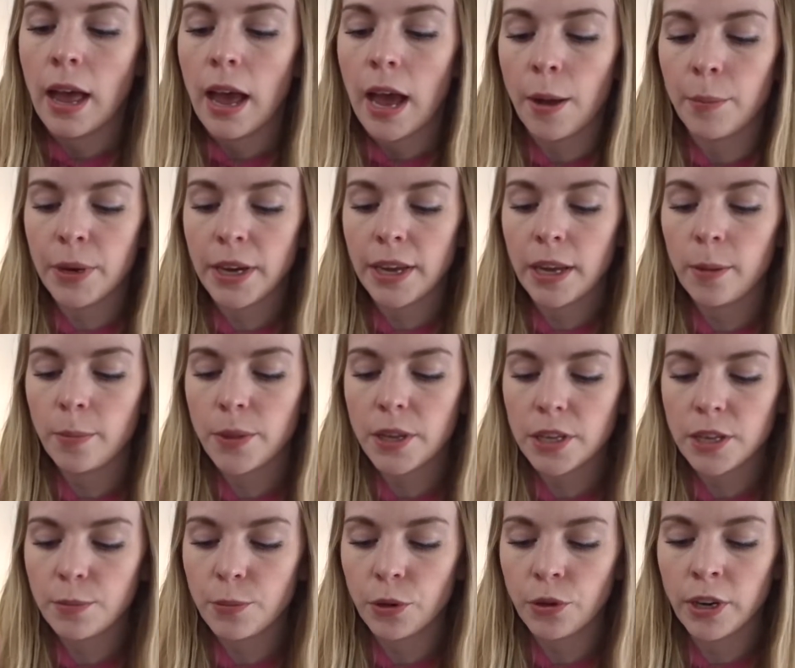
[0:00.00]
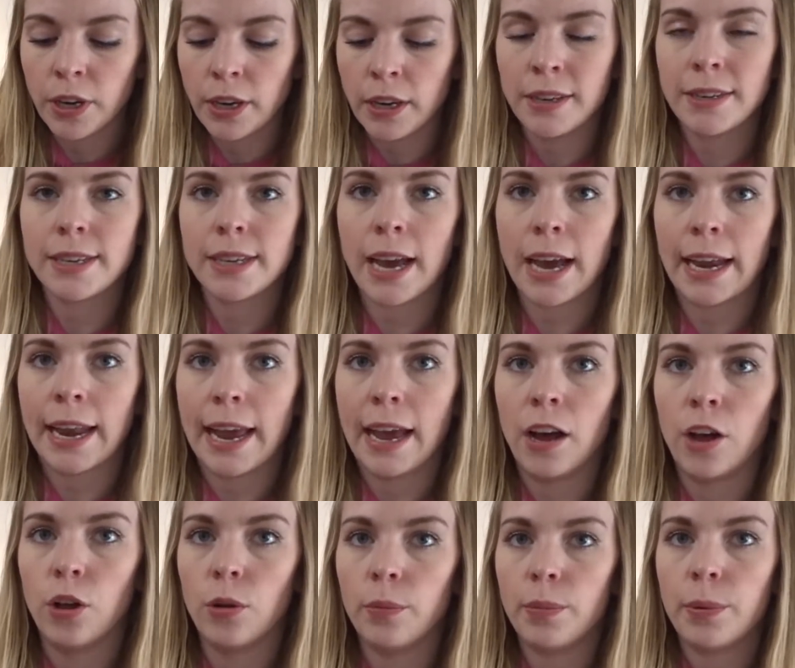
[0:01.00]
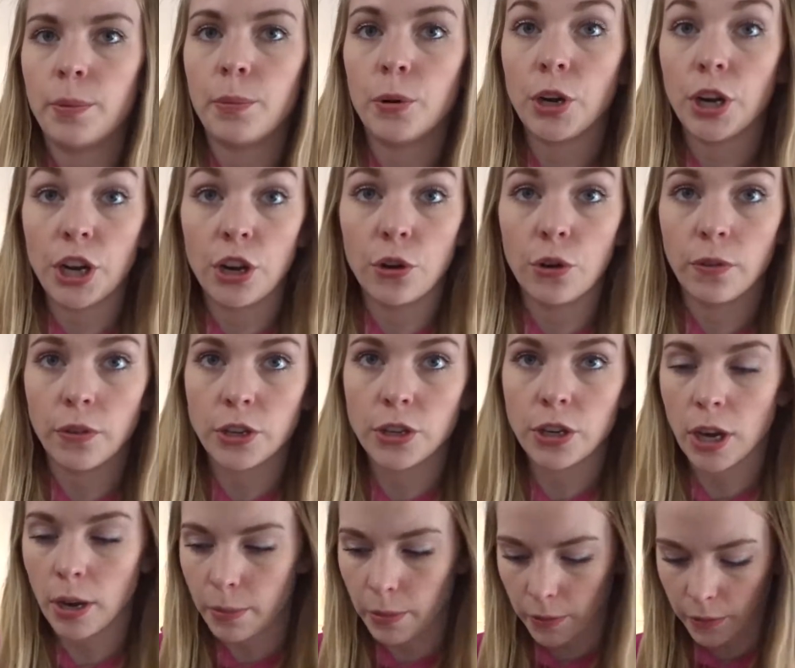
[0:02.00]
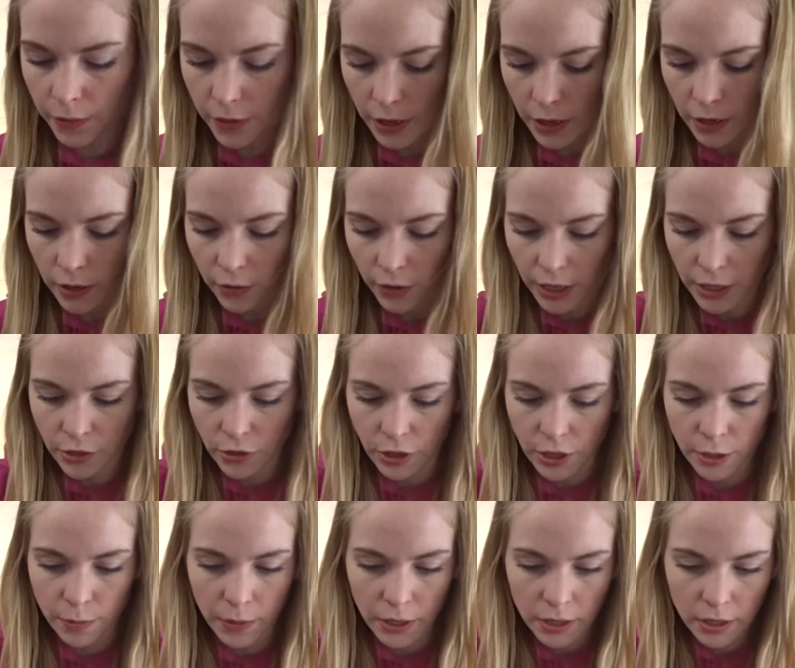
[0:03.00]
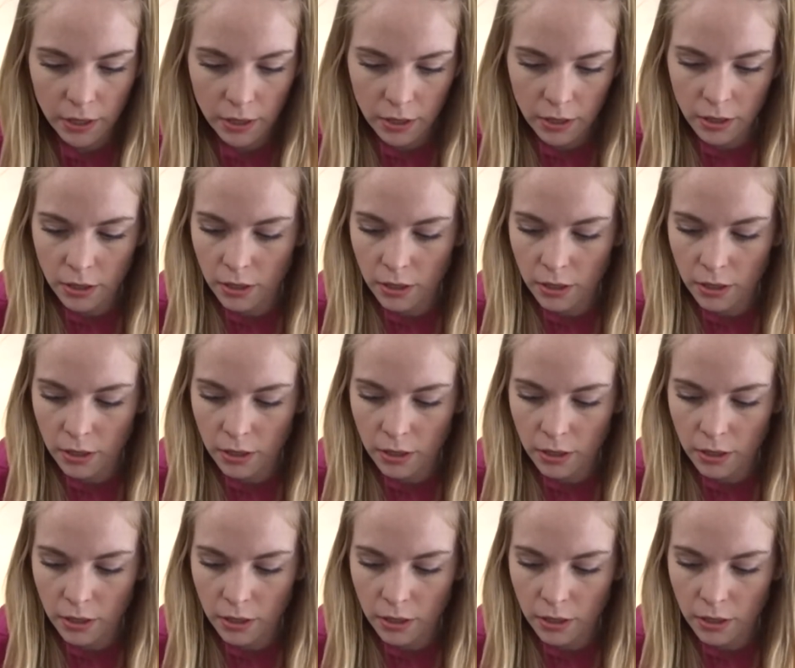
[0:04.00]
I'm gonna keep the spoon in it to kind of help put it over top of the Rice Krispies.